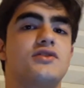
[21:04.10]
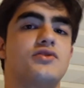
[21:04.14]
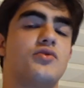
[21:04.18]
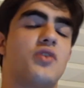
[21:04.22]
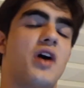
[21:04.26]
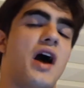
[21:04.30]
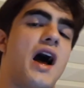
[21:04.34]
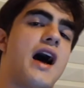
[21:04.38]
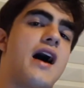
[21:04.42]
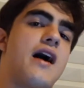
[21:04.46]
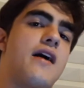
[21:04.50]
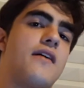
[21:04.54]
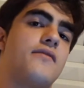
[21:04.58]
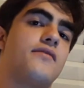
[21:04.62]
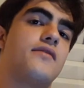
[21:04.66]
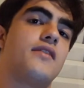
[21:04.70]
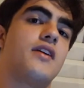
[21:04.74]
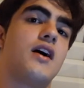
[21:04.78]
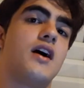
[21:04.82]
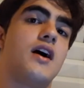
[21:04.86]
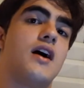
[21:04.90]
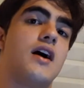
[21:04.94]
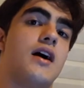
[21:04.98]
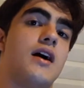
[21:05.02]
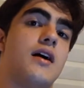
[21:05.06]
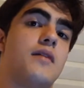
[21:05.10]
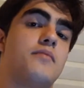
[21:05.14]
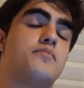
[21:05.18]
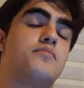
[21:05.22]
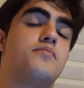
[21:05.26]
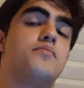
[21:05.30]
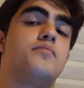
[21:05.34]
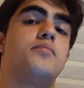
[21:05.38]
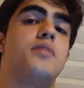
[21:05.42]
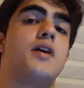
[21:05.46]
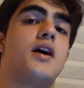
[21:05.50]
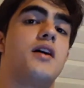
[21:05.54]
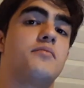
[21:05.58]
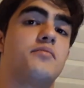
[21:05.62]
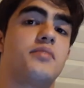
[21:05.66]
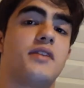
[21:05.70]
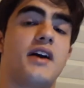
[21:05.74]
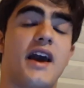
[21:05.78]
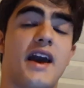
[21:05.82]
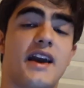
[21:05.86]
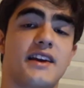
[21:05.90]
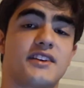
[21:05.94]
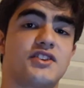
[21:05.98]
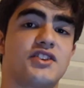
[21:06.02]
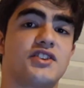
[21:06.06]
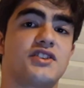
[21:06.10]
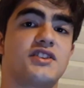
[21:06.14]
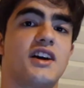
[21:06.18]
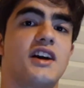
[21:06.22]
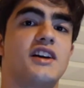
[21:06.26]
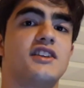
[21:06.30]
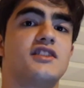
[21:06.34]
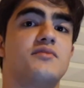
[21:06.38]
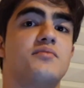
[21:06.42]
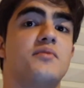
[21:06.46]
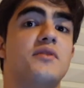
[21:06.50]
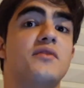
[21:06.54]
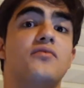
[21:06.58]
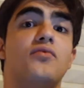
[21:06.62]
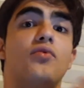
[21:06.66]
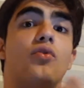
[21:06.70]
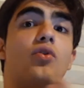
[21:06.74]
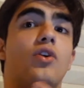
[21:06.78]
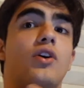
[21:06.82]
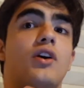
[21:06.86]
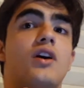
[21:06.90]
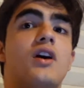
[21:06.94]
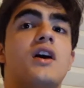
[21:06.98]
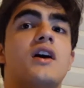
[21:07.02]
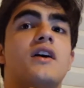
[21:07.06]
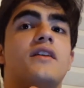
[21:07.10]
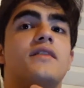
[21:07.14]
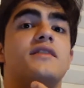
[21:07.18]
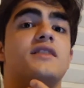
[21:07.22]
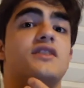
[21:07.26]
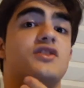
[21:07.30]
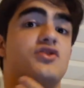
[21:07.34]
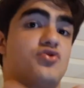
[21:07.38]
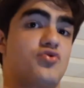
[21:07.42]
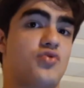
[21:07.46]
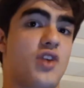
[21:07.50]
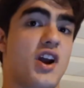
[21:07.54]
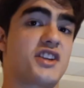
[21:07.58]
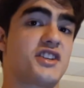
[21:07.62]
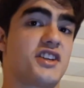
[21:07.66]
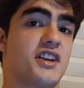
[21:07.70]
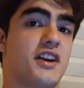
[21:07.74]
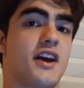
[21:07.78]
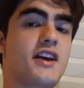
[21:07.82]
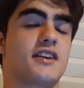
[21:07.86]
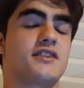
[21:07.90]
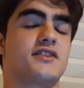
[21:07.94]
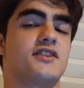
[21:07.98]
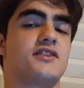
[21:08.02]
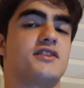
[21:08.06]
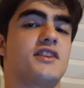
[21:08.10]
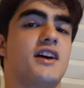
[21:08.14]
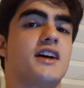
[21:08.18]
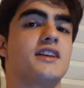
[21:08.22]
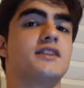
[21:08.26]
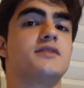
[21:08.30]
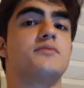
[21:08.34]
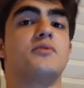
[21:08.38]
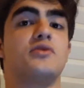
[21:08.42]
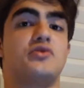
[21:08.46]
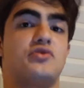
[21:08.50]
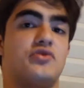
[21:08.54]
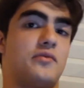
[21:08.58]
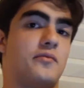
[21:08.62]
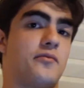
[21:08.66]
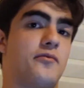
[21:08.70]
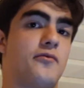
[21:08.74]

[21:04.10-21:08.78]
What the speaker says: to have a pump exercise before the stretching exercise, but